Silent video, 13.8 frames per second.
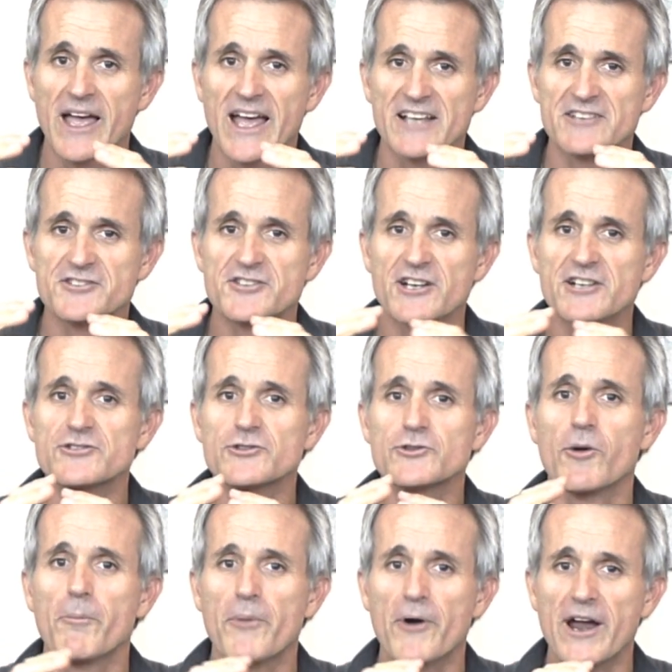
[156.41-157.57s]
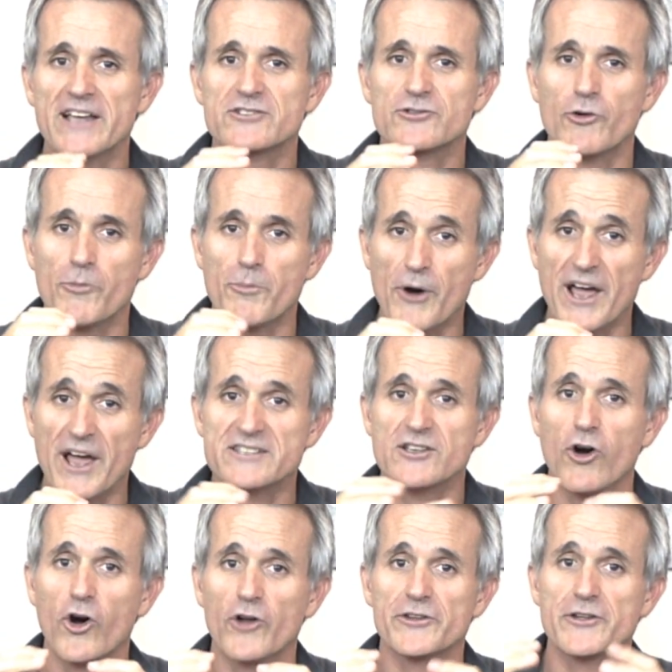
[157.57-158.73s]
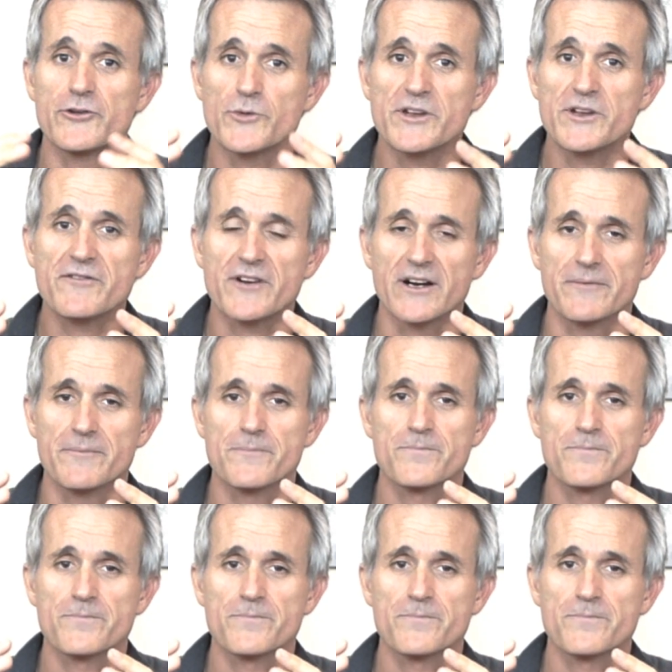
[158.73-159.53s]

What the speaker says: and start to compress or press on the urethra.